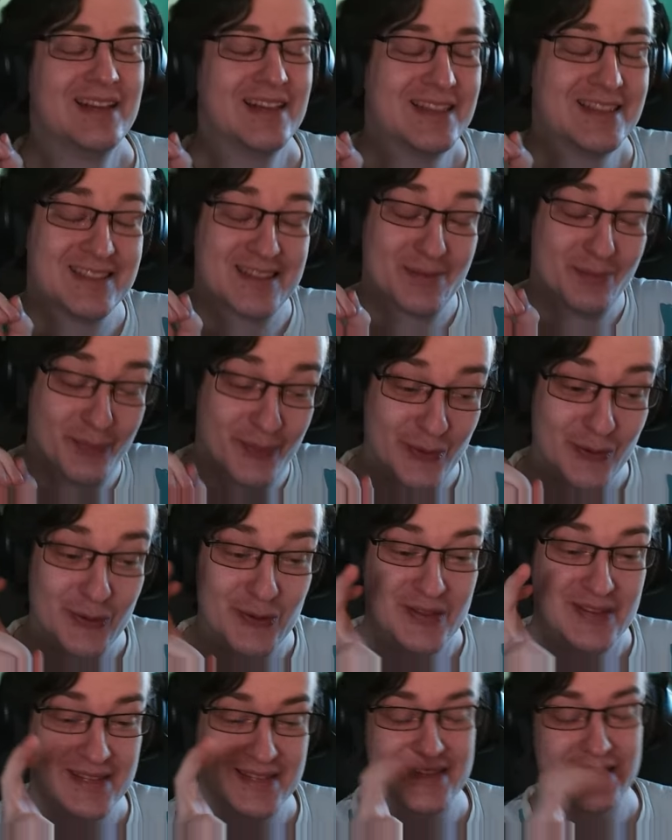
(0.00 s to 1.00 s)
let's say,
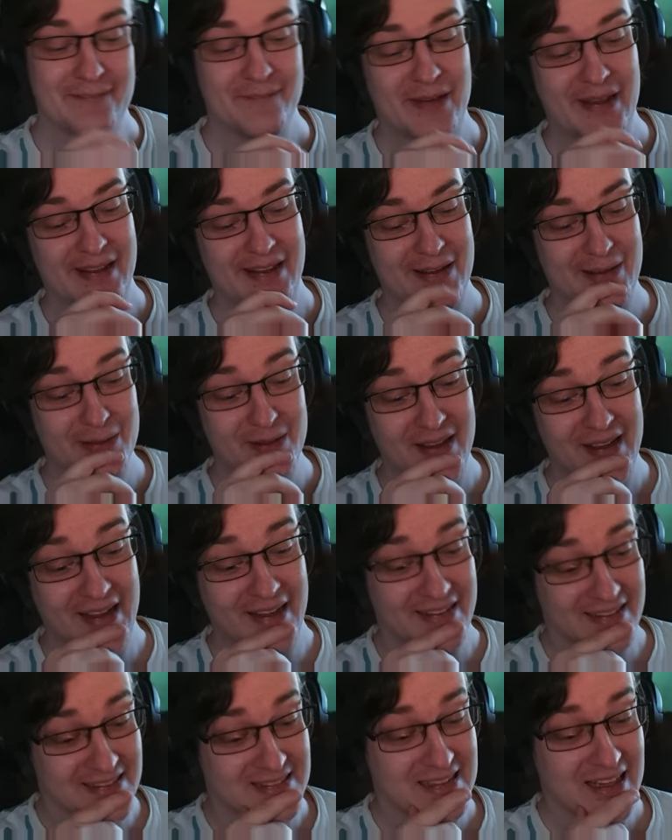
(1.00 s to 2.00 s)
burst we have,
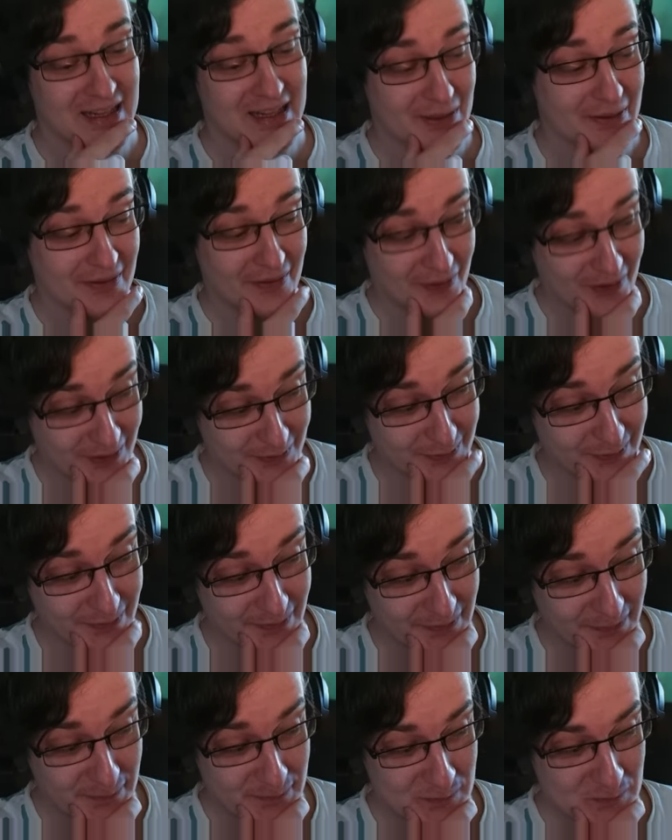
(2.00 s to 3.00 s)
and it's our
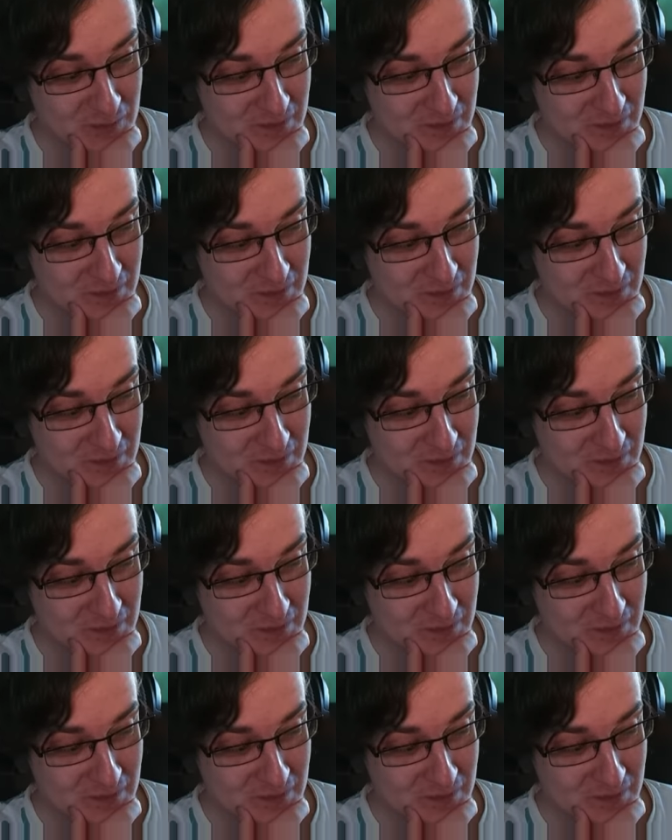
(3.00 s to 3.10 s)
Convoke.